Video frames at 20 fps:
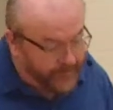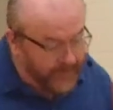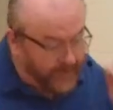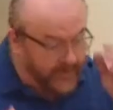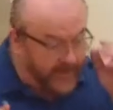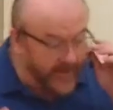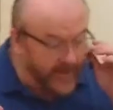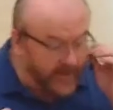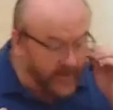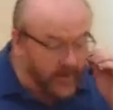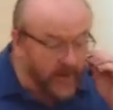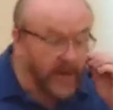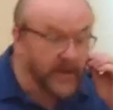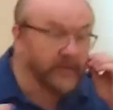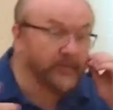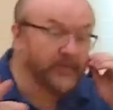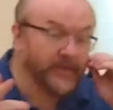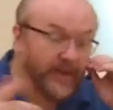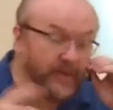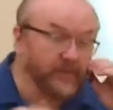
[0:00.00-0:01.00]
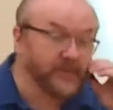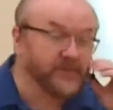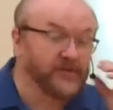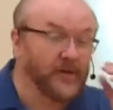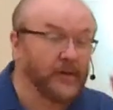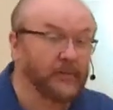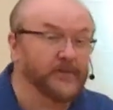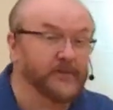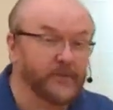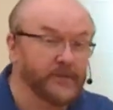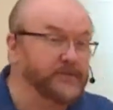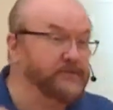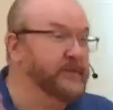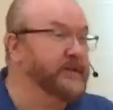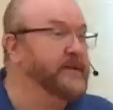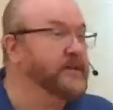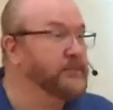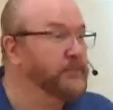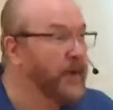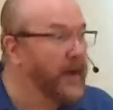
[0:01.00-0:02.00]
like a lot of the other psalms, was
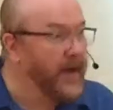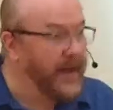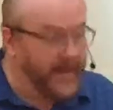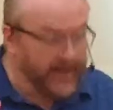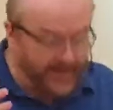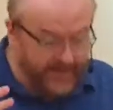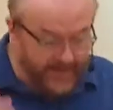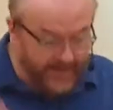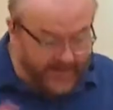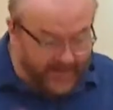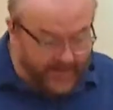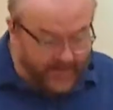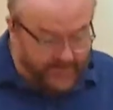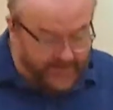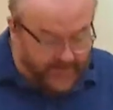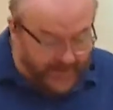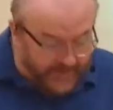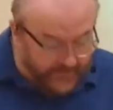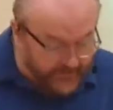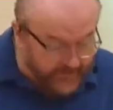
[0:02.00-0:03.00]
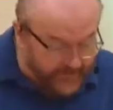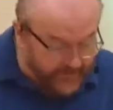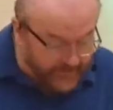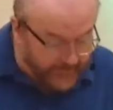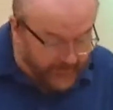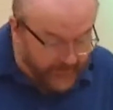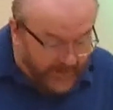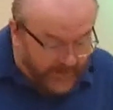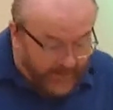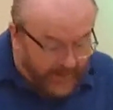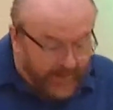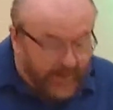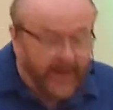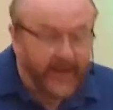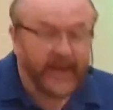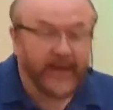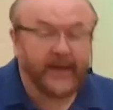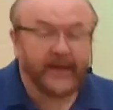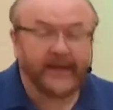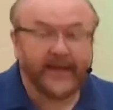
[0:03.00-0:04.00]
written by King David.
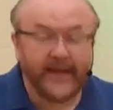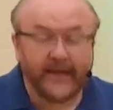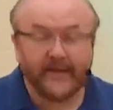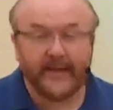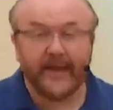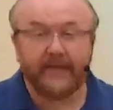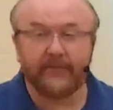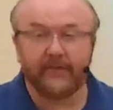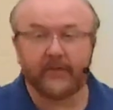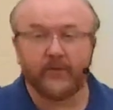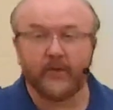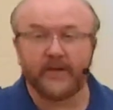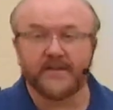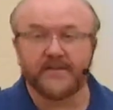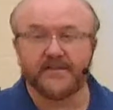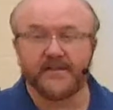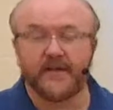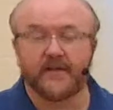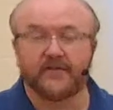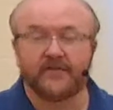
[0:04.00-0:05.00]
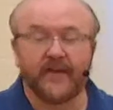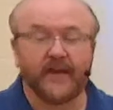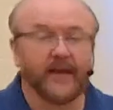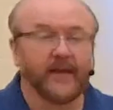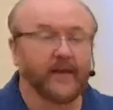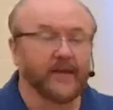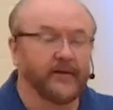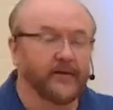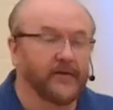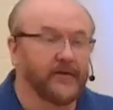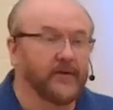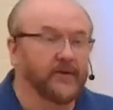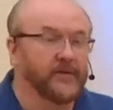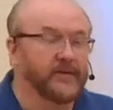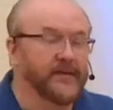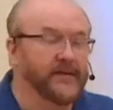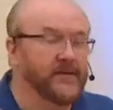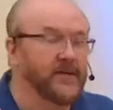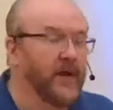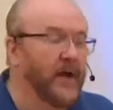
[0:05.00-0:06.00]
King David was a fella who
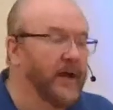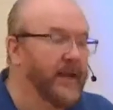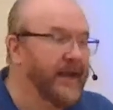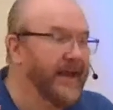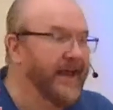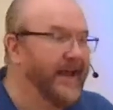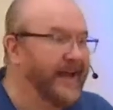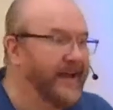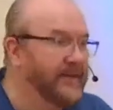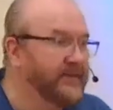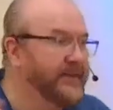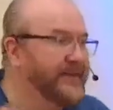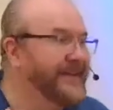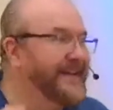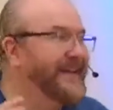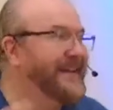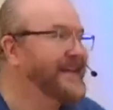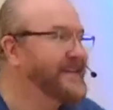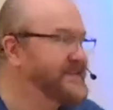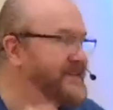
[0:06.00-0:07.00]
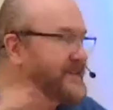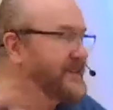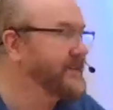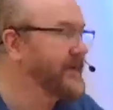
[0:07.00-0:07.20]
did not have an easy